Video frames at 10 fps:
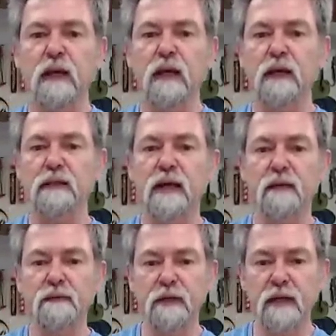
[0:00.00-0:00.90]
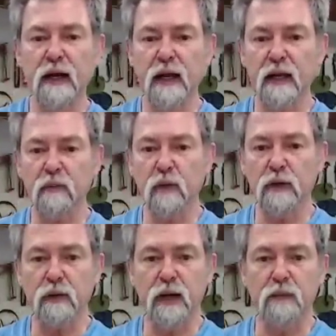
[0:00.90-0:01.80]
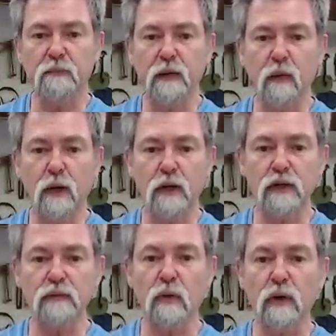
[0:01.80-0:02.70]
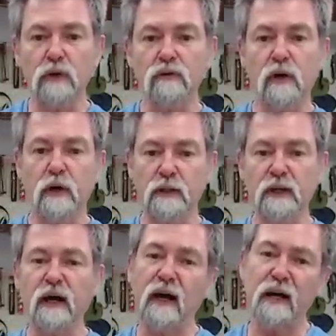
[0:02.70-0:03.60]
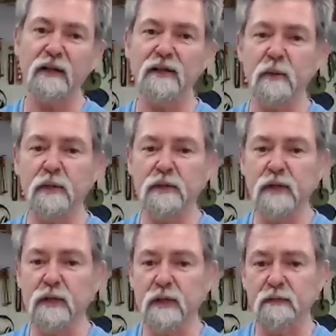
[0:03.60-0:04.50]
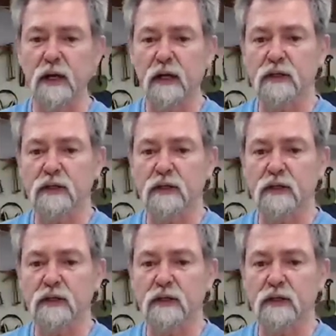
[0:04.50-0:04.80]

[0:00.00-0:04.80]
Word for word: Dave, the Arlec worked great, but wanted a smaller controller. Yeah, I understand what you're saying, Dave.